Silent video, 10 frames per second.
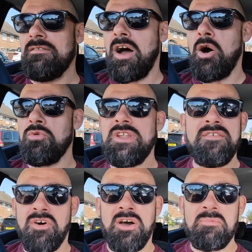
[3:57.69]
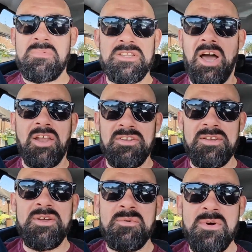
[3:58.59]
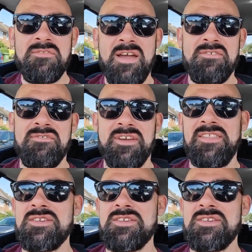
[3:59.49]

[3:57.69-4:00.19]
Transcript: I'll never be done with everything.